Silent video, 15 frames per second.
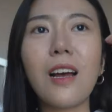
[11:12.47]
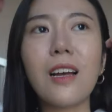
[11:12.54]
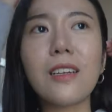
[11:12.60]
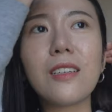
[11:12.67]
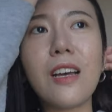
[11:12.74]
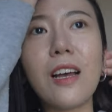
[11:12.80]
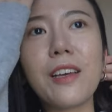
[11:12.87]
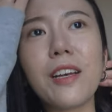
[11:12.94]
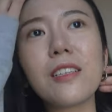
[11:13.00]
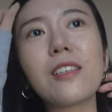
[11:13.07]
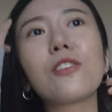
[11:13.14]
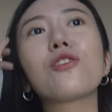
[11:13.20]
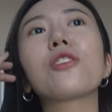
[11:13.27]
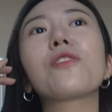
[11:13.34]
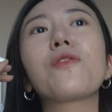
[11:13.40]
I, I guess
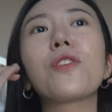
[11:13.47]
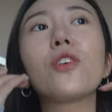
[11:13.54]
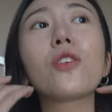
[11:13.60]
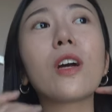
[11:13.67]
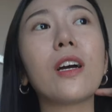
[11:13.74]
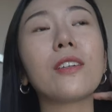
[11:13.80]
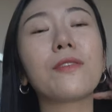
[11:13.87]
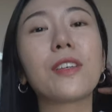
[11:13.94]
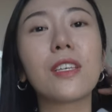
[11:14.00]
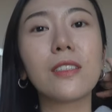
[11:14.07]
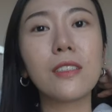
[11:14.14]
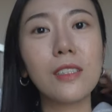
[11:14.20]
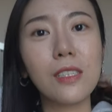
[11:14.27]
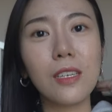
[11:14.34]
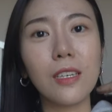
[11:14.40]
I just feel kind of
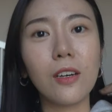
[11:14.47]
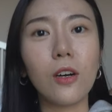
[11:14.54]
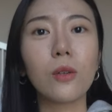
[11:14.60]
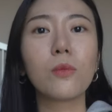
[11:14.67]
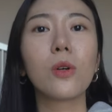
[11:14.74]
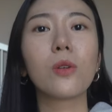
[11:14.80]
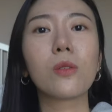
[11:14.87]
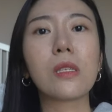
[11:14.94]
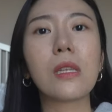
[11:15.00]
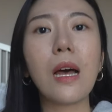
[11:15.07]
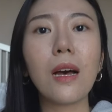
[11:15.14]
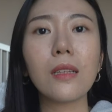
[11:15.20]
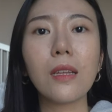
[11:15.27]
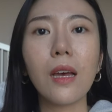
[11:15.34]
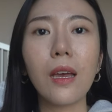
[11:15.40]
guilty almost
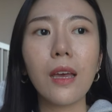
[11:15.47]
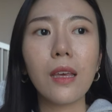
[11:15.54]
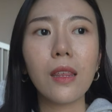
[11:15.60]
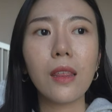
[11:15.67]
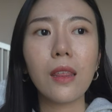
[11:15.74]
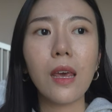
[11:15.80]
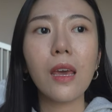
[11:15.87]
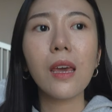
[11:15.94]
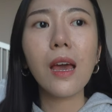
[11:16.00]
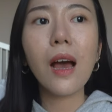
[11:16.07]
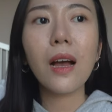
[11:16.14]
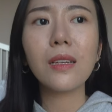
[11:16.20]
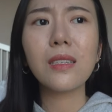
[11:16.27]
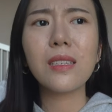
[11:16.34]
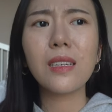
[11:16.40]
that like they
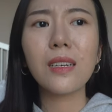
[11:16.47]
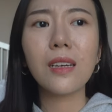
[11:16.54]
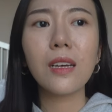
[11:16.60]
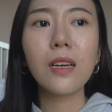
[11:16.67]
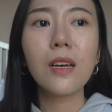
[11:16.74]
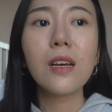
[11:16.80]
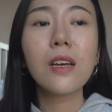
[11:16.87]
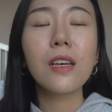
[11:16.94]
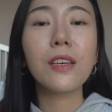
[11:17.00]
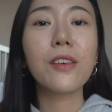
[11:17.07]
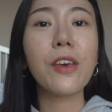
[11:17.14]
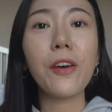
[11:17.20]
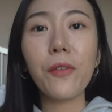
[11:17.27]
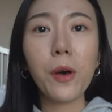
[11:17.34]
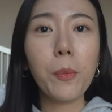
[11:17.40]
had to
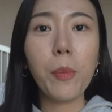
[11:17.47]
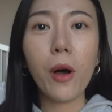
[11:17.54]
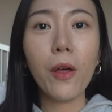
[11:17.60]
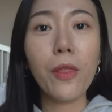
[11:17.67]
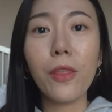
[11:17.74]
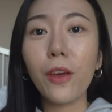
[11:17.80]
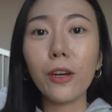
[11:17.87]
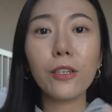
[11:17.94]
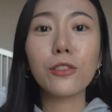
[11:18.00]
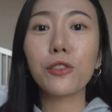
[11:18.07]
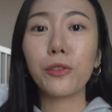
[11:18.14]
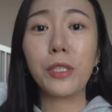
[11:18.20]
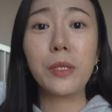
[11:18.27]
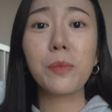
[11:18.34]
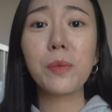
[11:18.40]
give up on their
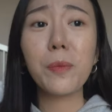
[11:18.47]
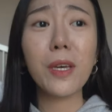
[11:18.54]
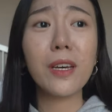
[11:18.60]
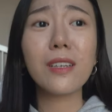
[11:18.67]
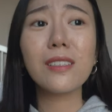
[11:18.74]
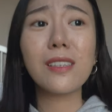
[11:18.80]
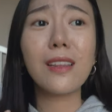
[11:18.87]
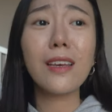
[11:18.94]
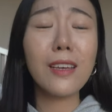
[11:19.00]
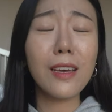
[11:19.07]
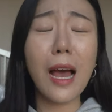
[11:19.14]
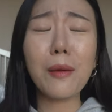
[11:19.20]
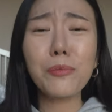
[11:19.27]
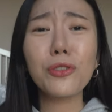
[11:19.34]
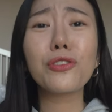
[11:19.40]
dreams, because they,
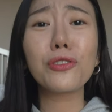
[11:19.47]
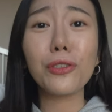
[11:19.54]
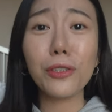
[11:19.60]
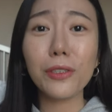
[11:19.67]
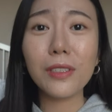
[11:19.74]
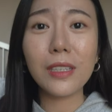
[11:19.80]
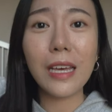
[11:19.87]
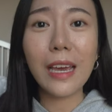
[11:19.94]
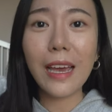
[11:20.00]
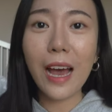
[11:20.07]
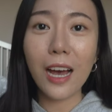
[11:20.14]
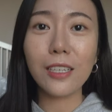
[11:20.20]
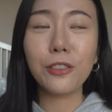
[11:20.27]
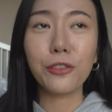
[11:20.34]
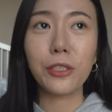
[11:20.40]
I'm sure they
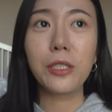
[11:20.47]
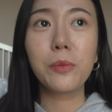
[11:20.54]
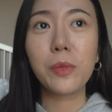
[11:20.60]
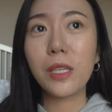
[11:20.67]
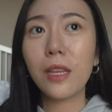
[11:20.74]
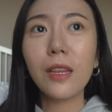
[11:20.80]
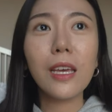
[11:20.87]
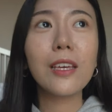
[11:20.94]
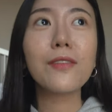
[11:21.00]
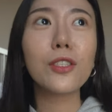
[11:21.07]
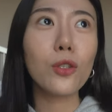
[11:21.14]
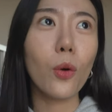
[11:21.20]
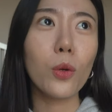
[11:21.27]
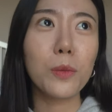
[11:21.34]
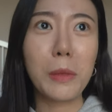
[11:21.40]
had dreams, and they
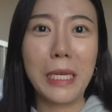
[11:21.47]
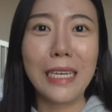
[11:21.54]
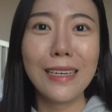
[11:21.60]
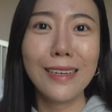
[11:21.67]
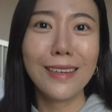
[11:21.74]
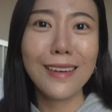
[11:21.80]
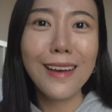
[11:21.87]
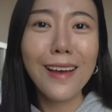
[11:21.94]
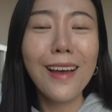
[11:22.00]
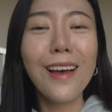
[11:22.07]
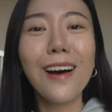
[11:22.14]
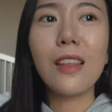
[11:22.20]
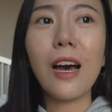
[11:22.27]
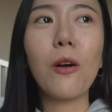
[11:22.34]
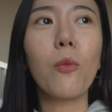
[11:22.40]
even told me
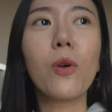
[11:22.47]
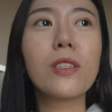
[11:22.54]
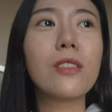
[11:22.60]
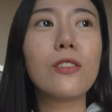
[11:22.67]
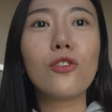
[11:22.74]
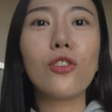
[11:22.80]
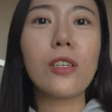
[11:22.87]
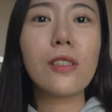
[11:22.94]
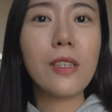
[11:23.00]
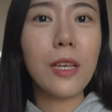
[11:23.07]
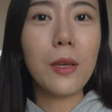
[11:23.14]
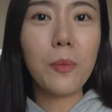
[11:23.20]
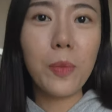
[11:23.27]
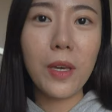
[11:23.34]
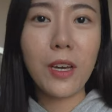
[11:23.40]
that wasn't just
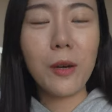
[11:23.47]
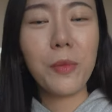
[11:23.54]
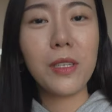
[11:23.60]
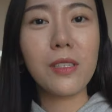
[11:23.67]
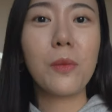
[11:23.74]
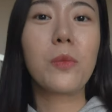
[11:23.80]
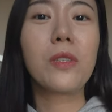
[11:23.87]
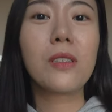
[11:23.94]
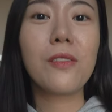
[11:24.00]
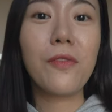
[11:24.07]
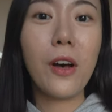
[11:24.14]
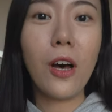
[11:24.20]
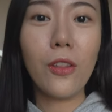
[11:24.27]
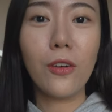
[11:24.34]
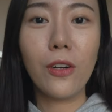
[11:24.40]
like becoming someone's
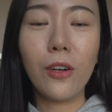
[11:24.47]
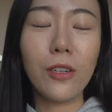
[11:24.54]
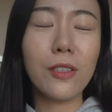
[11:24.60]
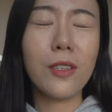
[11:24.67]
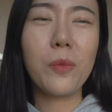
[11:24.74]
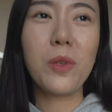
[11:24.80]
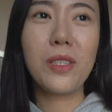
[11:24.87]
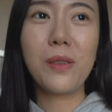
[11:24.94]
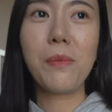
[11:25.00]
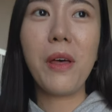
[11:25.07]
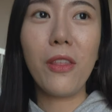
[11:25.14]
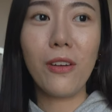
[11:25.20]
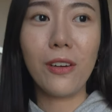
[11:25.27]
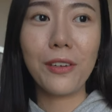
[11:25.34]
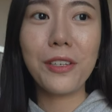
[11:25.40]
father or someone's
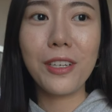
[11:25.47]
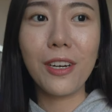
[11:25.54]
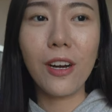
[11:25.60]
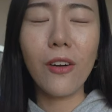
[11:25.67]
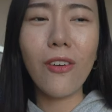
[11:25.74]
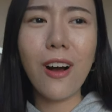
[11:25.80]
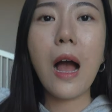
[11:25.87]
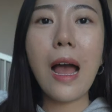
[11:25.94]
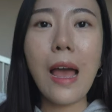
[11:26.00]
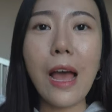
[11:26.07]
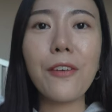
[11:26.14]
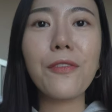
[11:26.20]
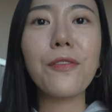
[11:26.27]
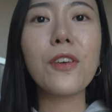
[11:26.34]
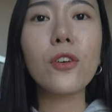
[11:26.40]
mother, you know?
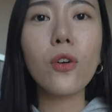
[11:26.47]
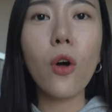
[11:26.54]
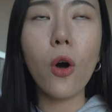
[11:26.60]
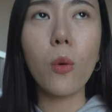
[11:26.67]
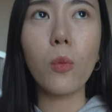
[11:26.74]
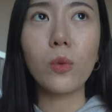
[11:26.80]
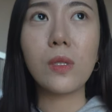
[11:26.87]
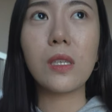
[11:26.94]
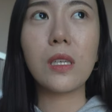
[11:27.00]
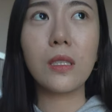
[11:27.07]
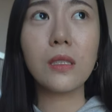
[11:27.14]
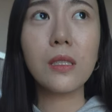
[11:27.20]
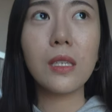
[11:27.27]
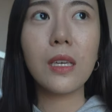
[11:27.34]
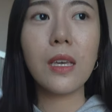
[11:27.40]
I, I feel almost
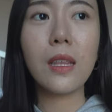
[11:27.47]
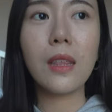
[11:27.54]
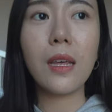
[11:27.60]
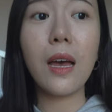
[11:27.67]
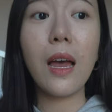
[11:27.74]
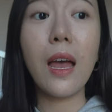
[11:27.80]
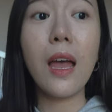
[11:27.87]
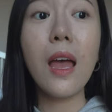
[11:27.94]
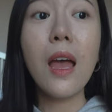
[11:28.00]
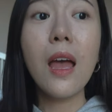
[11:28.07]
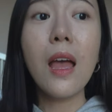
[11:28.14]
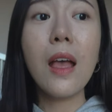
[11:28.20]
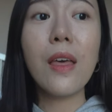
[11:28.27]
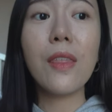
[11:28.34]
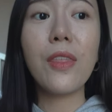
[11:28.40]
guilty that
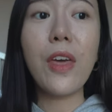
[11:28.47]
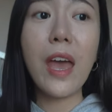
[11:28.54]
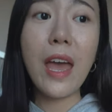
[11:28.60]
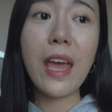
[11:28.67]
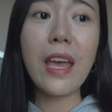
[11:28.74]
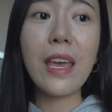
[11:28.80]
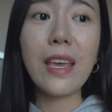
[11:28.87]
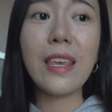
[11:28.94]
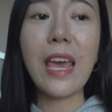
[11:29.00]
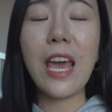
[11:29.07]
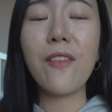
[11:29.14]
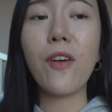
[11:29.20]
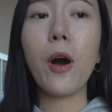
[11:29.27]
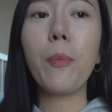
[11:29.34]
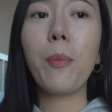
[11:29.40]
they
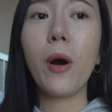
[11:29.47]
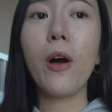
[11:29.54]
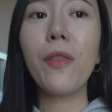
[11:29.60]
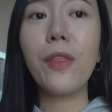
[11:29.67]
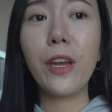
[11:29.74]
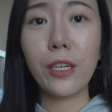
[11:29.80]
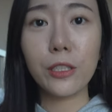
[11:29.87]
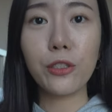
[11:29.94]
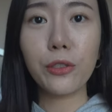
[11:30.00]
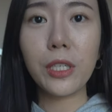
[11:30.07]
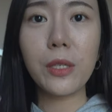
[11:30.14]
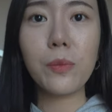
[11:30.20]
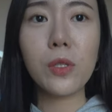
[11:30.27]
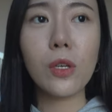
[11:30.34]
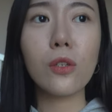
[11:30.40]
gave up on their
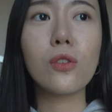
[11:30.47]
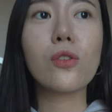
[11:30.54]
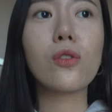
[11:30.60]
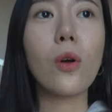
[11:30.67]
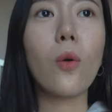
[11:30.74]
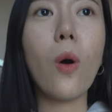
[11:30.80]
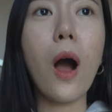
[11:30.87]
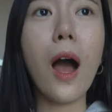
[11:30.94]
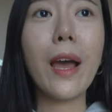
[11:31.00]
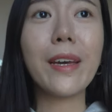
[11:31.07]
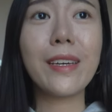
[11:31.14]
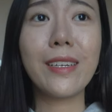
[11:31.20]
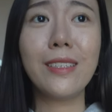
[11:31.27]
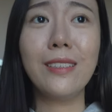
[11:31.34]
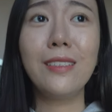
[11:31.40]
dreams so I
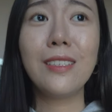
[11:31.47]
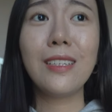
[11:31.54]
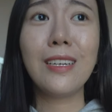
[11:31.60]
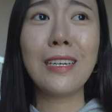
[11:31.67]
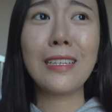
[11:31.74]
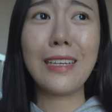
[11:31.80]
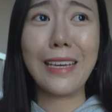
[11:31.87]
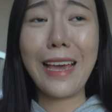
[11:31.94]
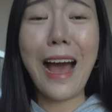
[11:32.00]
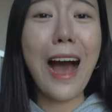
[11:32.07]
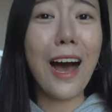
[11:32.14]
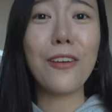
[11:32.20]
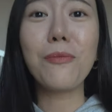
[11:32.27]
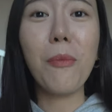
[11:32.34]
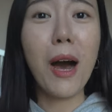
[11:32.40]
could like
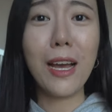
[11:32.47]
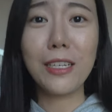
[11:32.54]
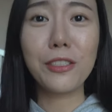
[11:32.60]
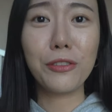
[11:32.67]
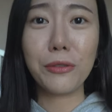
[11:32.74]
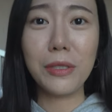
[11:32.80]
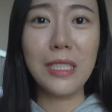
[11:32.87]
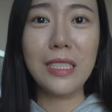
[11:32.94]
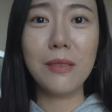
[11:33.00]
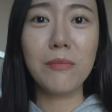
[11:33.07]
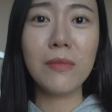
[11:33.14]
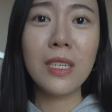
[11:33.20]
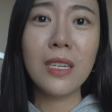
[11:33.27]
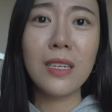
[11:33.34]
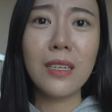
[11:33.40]
have my
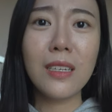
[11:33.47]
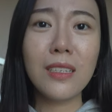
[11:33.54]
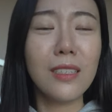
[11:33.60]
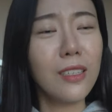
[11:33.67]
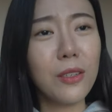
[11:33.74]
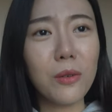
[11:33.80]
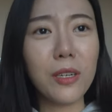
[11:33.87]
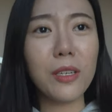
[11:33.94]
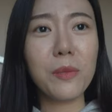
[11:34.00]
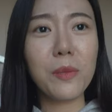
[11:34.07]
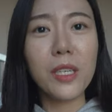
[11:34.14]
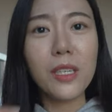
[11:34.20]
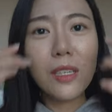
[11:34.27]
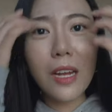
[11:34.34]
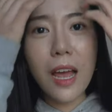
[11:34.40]
dream, you know what I
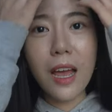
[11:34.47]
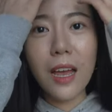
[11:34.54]
mean?